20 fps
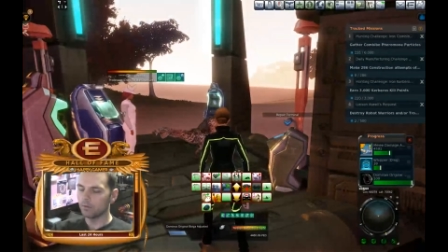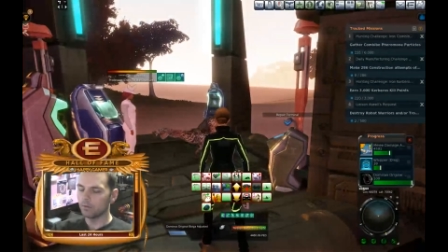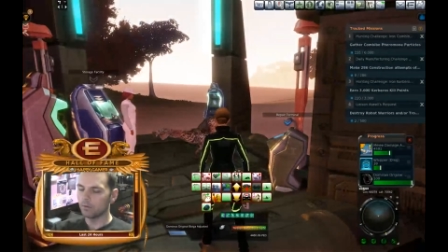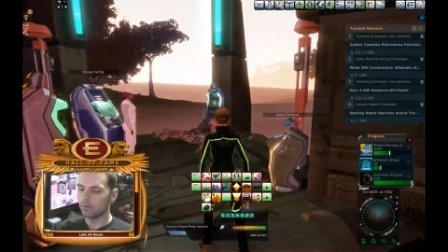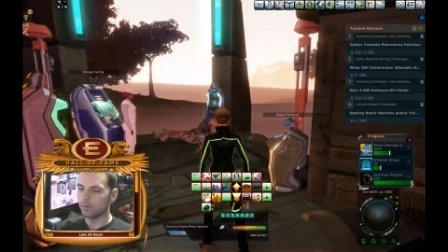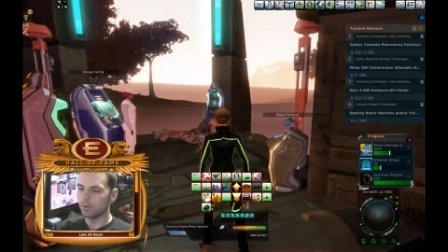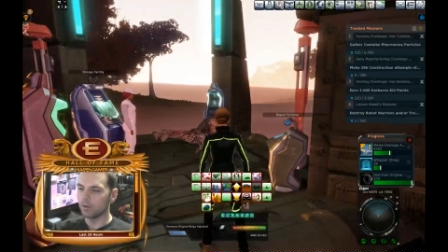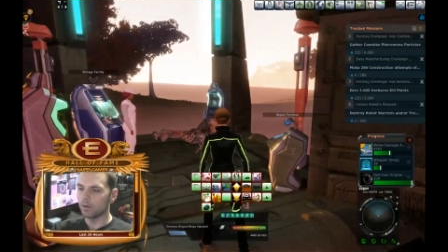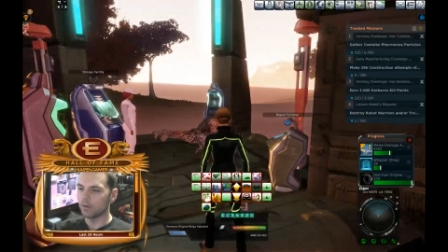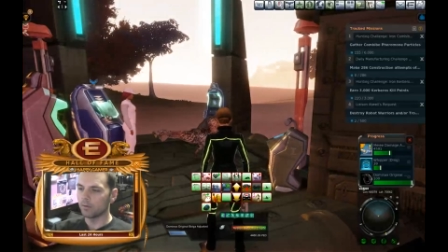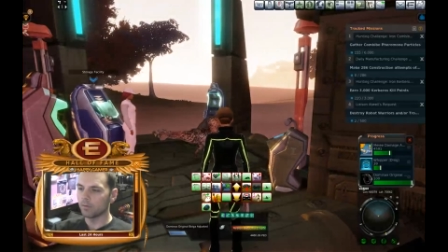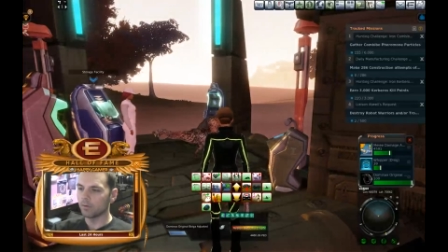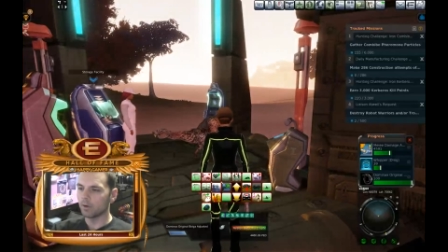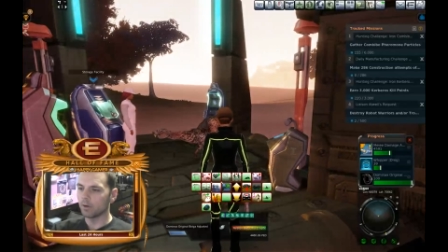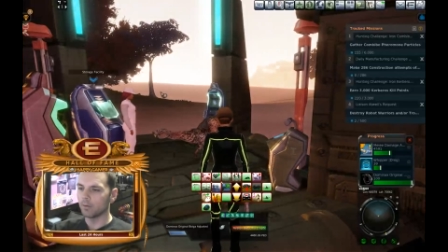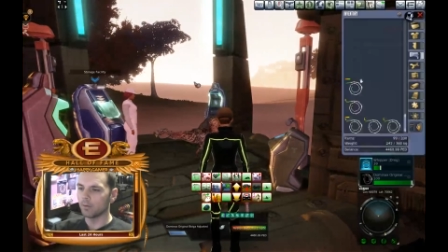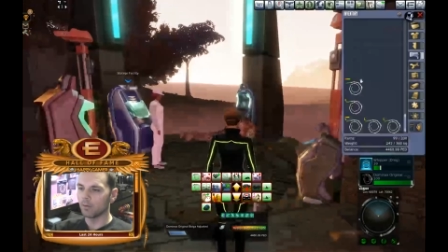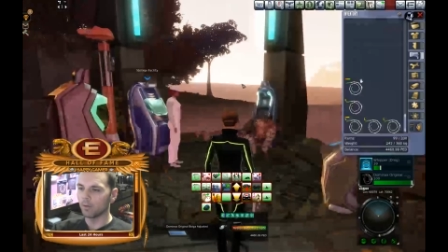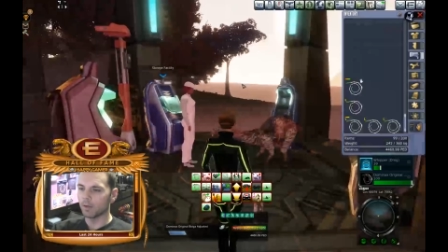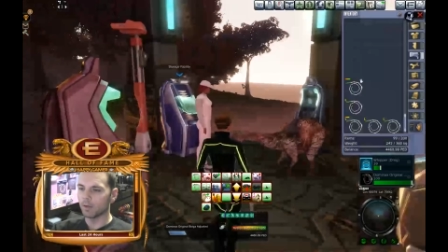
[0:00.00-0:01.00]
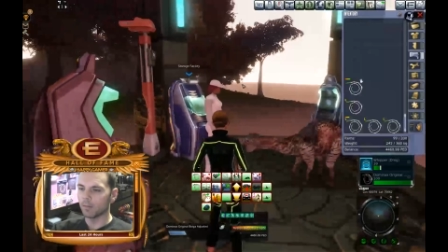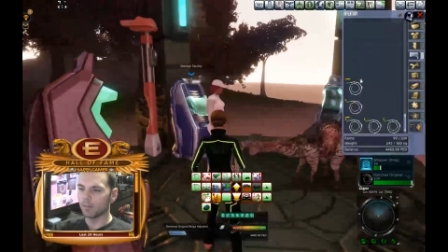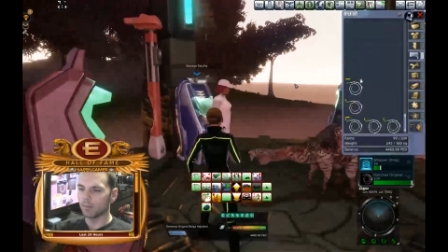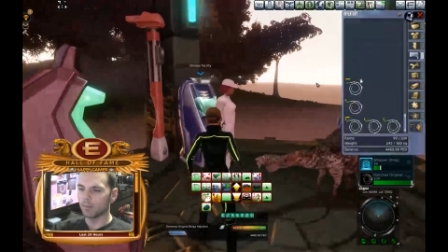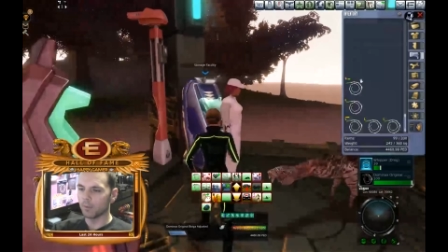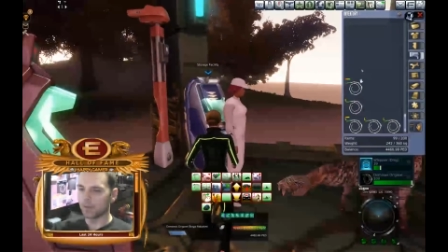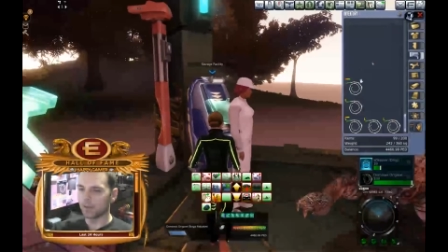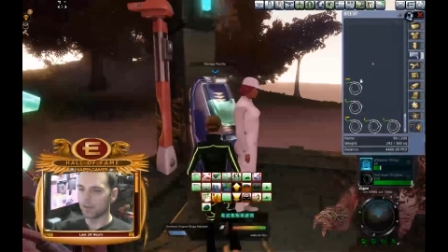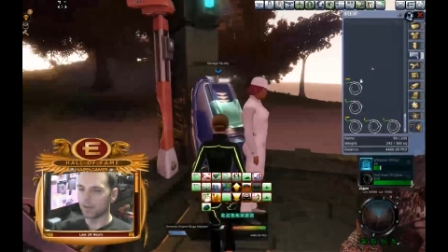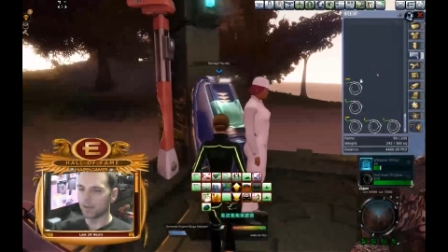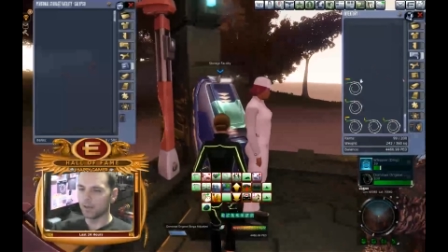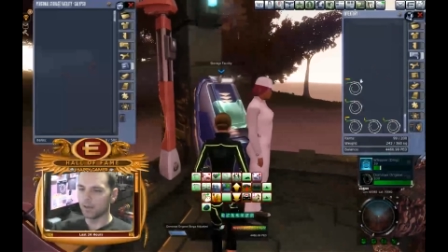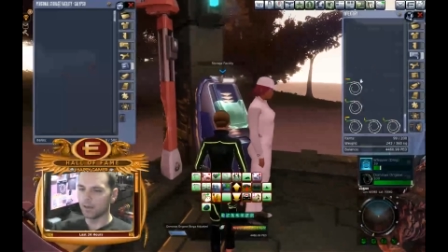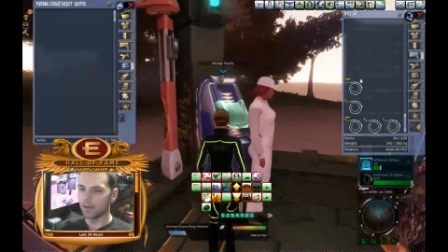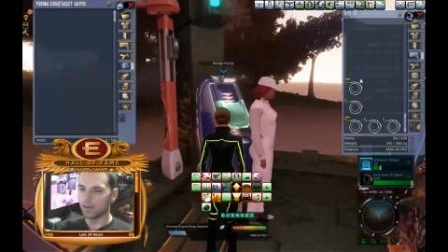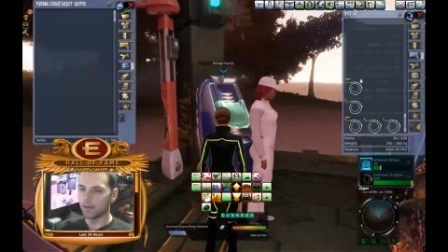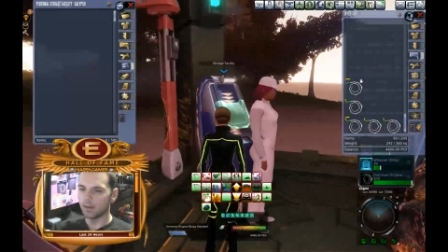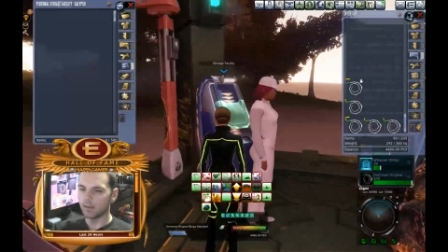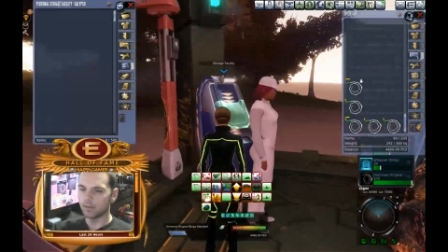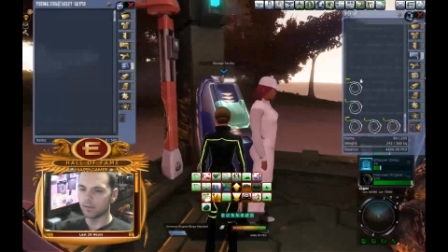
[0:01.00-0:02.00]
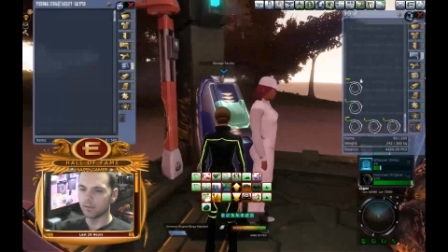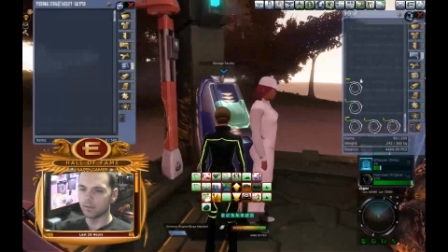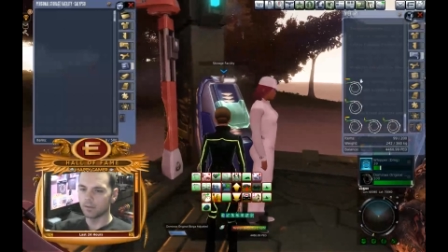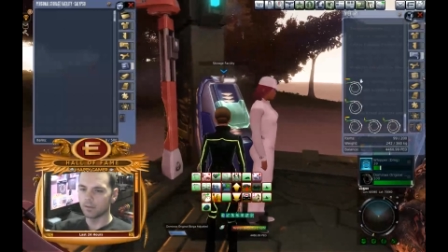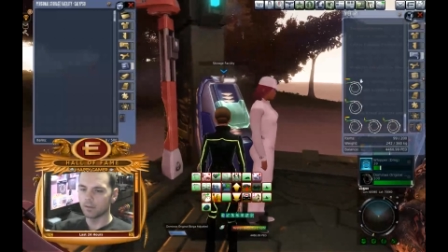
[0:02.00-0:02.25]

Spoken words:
Oh wait, I forgot. I gotta bring my candy canes.